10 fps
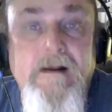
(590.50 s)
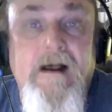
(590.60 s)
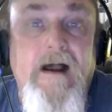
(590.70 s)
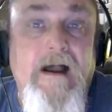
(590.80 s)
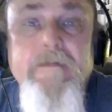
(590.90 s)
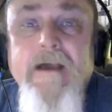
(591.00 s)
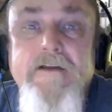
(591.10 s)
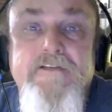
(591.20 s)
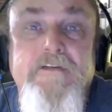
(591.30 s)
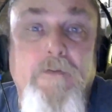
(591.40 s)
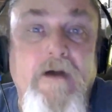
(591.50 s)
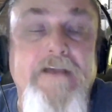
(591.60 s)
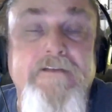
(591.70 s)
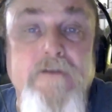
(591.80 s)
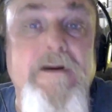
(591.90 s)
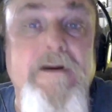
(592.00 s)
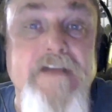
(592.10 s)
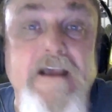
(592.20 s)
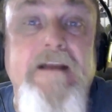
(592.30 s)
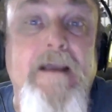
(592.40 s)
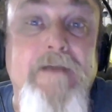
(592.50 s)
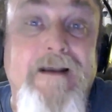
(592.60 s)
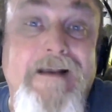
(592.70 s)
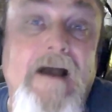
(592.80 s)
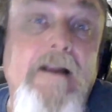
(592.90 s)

I'm kind of surprised nobody's nicknamed it Gollum.